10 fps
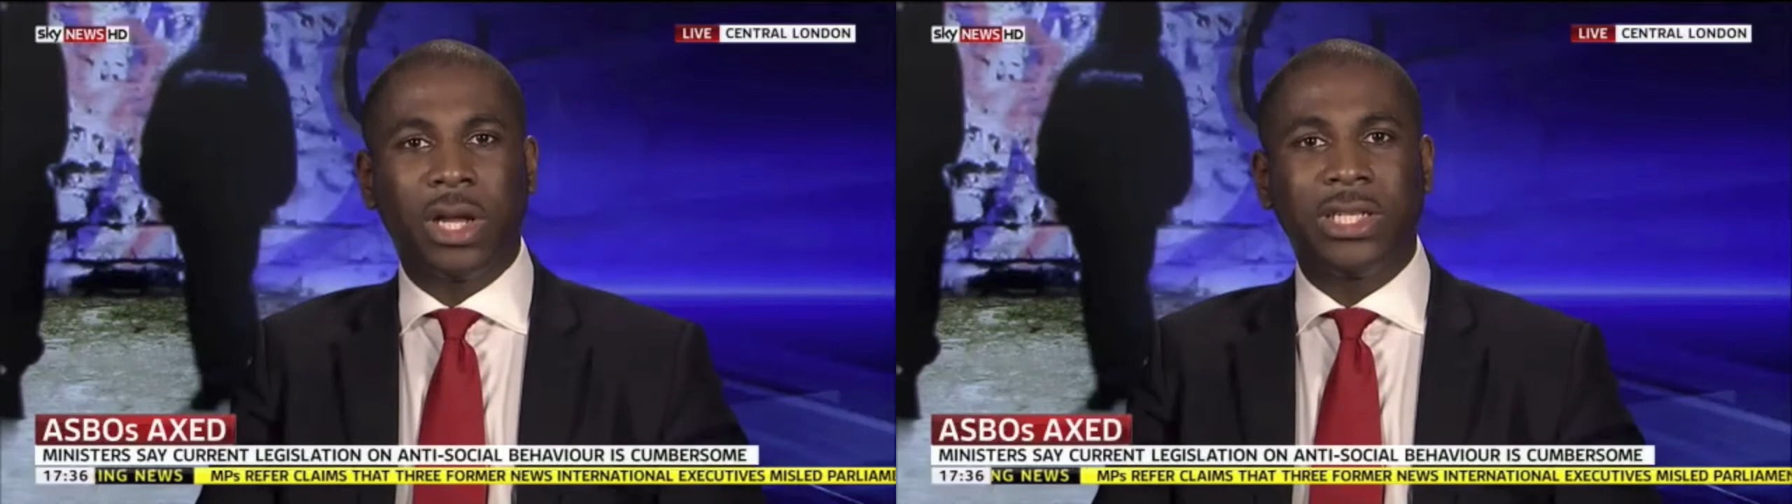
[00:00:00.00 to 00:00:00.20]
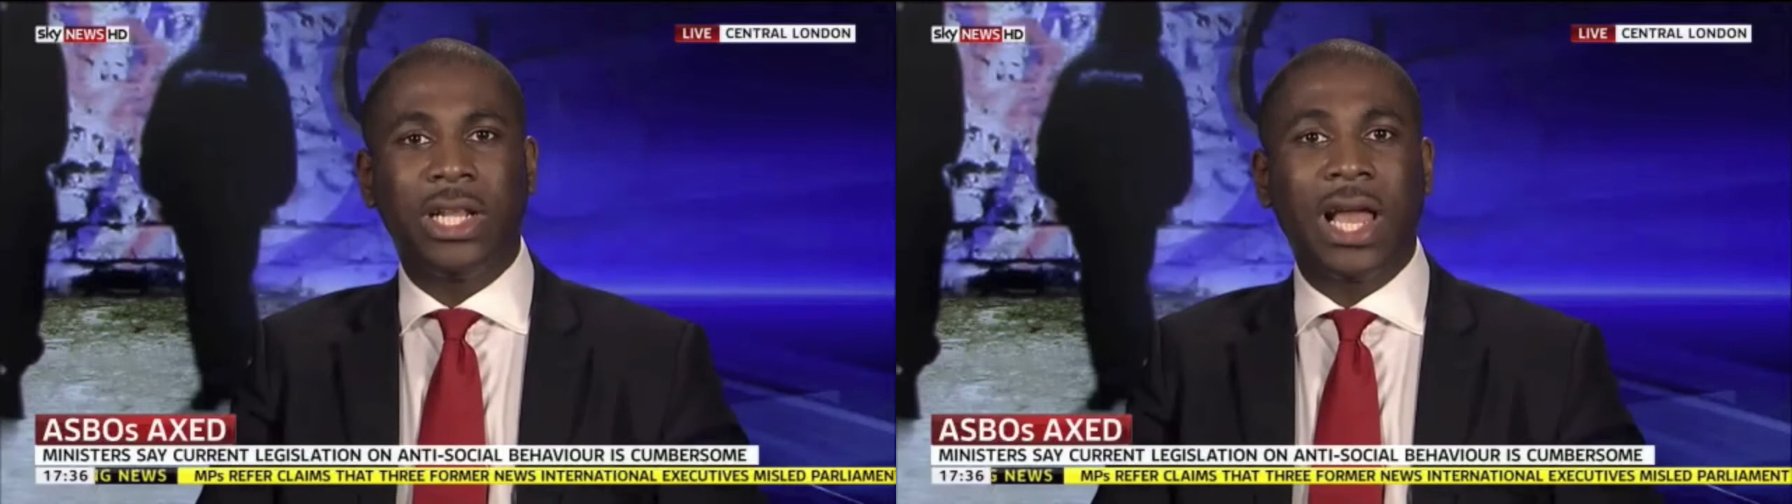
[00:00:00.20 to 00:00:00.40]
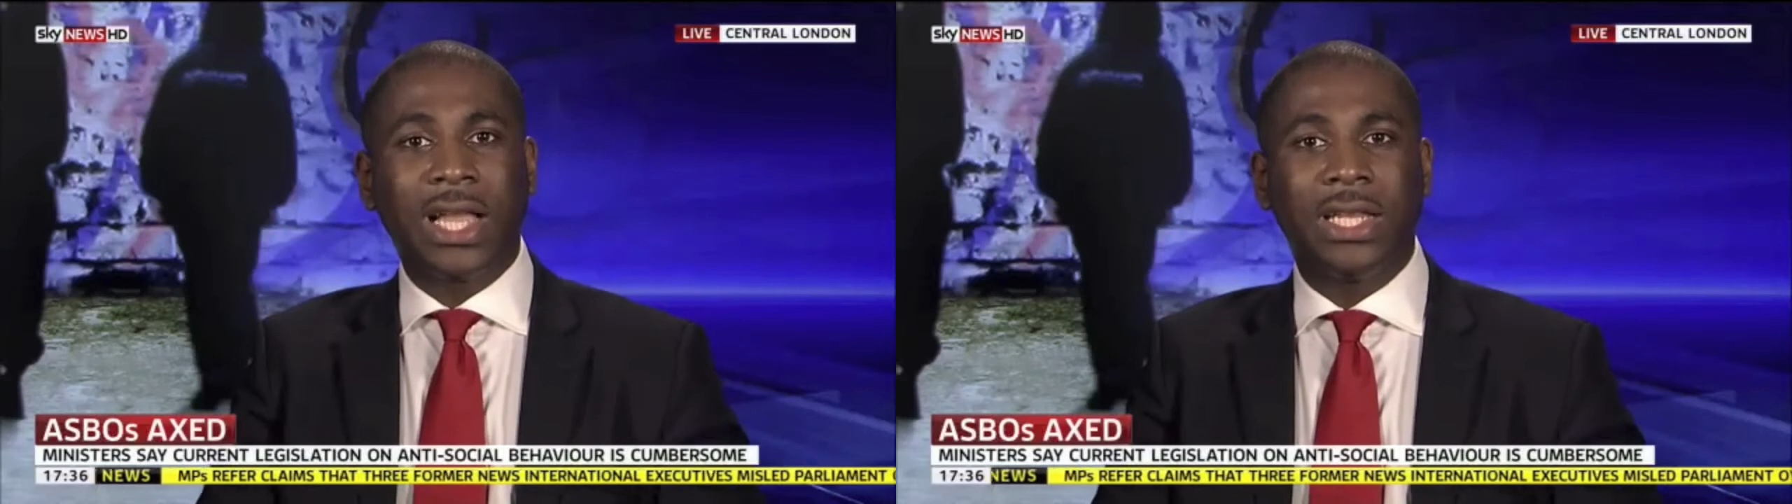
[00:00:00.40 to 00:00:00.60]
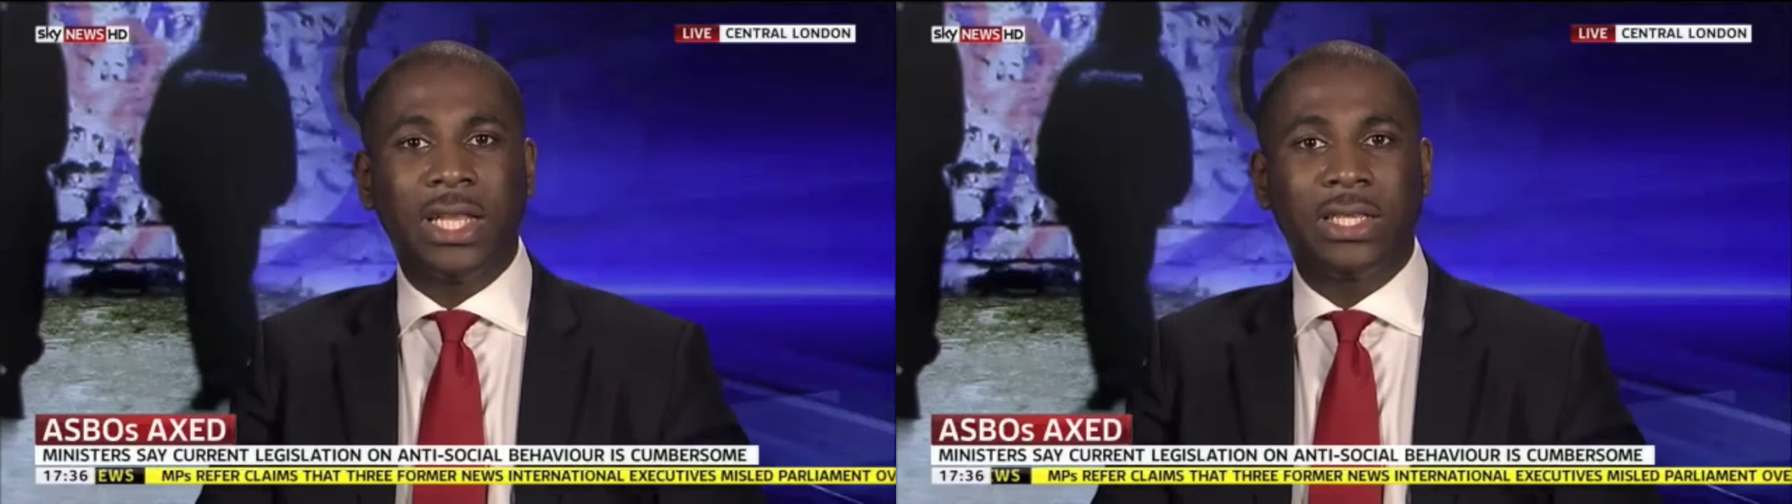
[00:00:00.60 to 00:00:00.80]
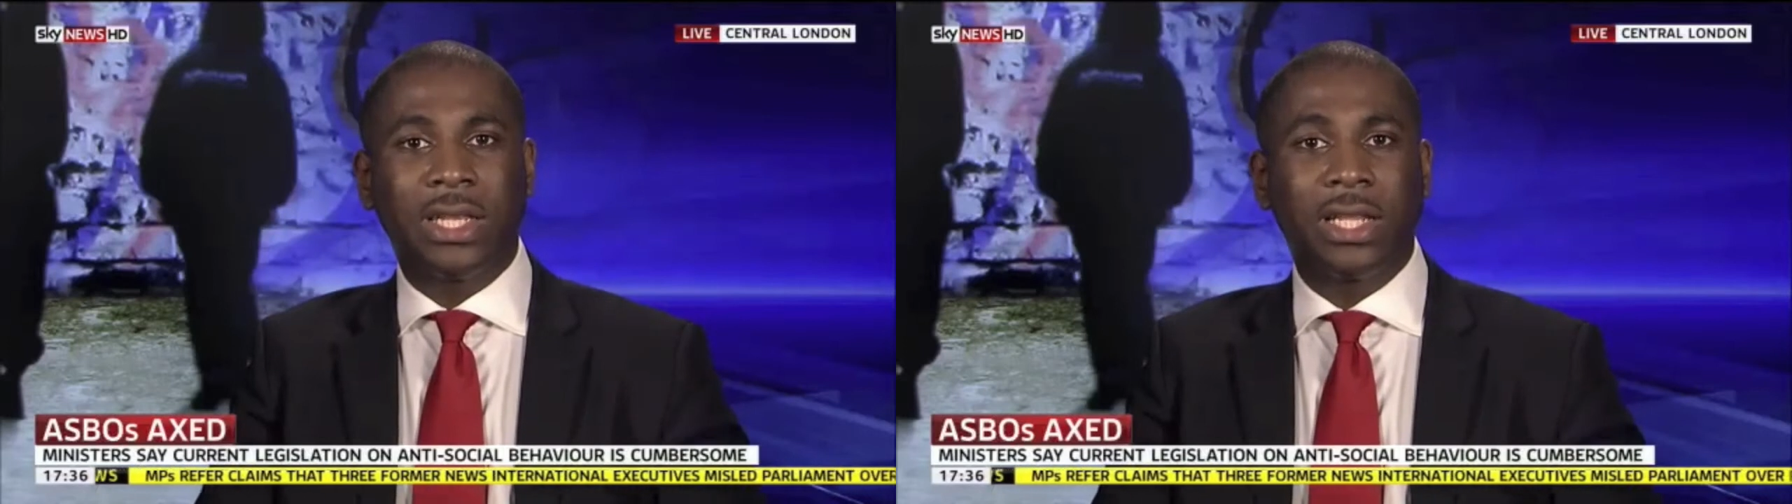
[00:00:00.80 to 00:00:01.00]
actually lacking
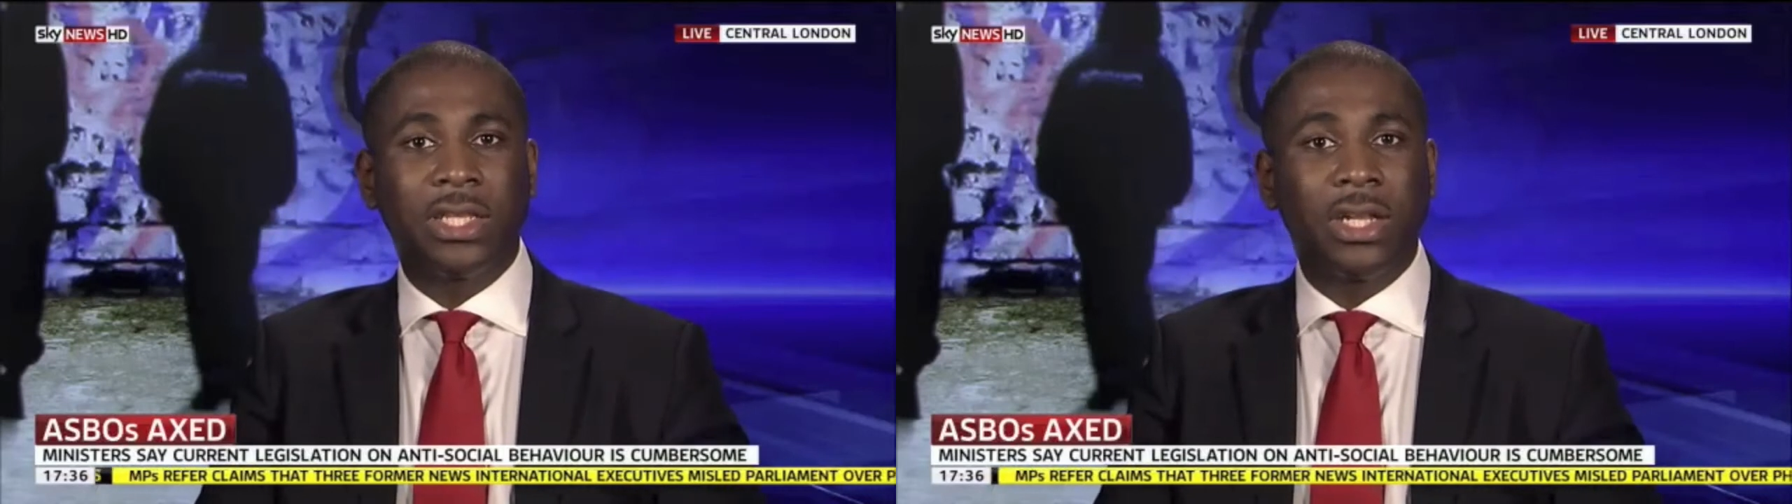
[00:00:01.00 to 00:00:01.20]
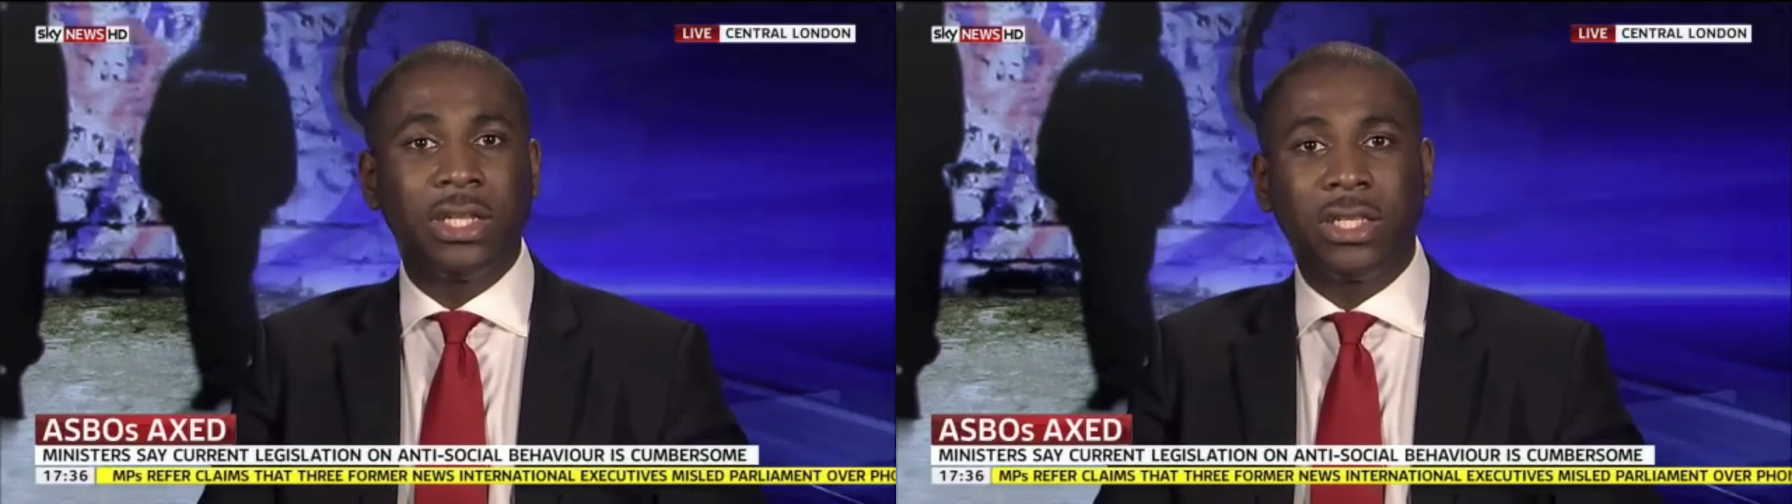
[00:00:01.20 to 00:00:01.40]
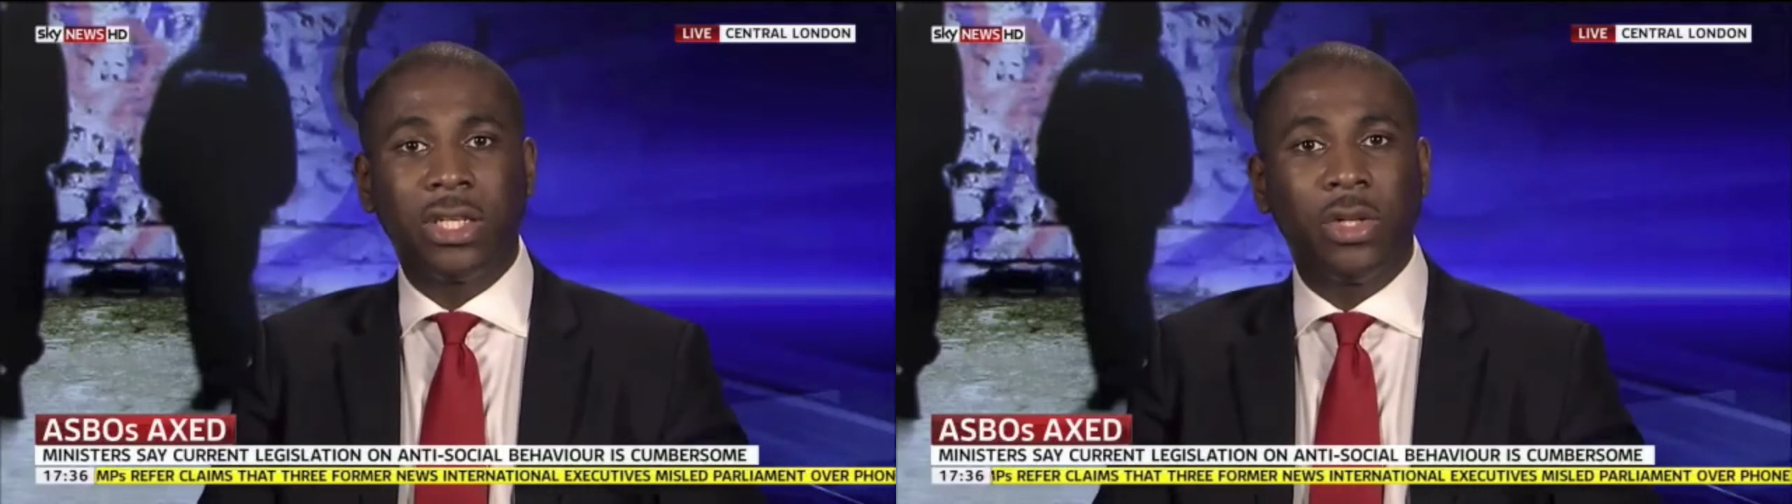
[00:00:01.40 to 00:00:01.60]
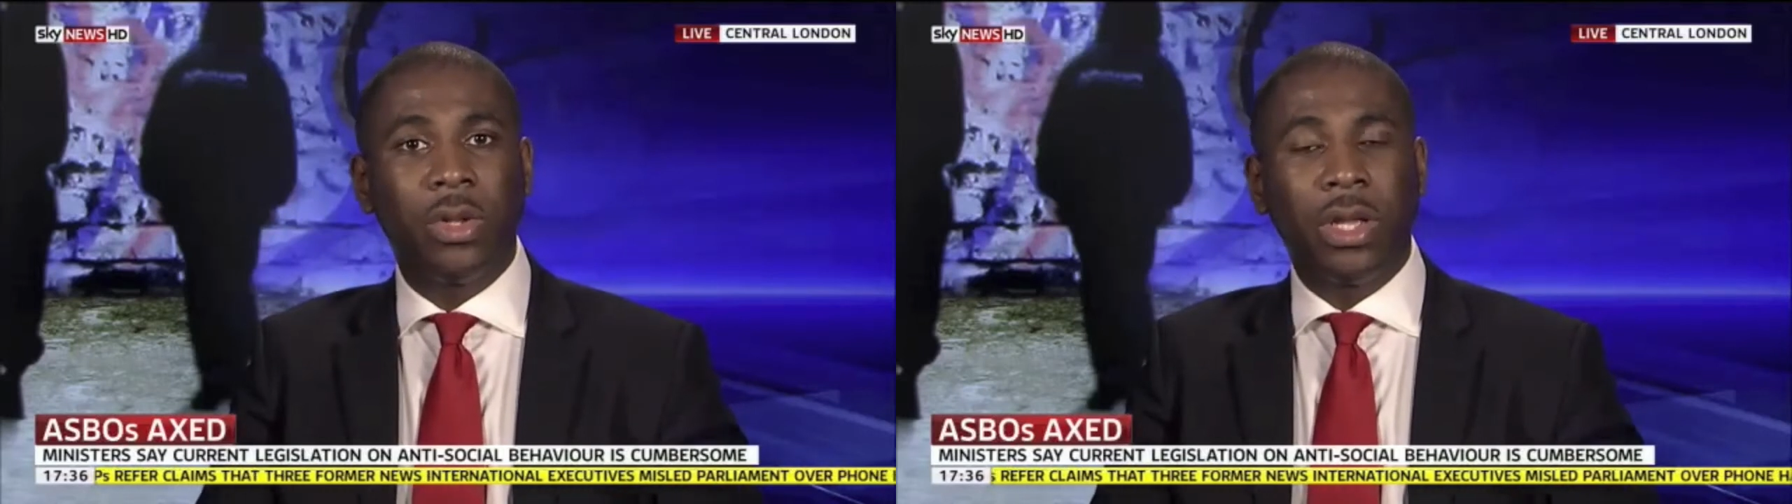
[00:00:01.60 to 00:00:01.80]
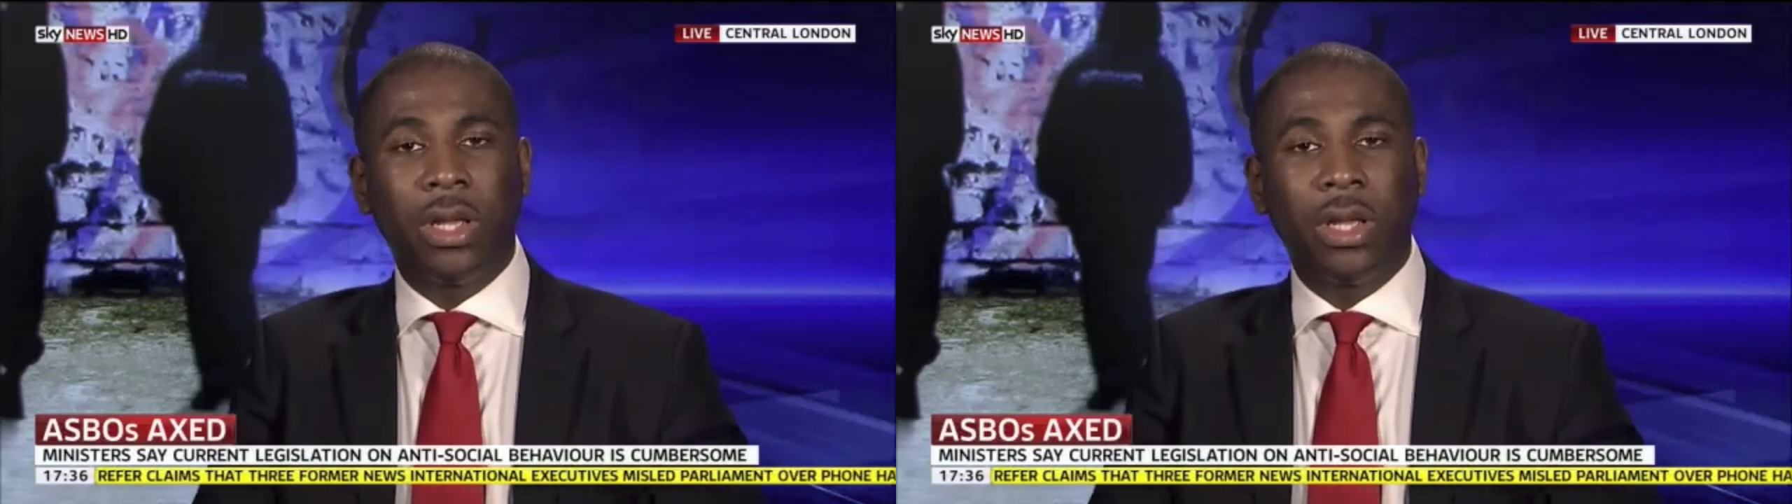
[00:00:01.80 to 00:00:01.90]
this, and they're turning to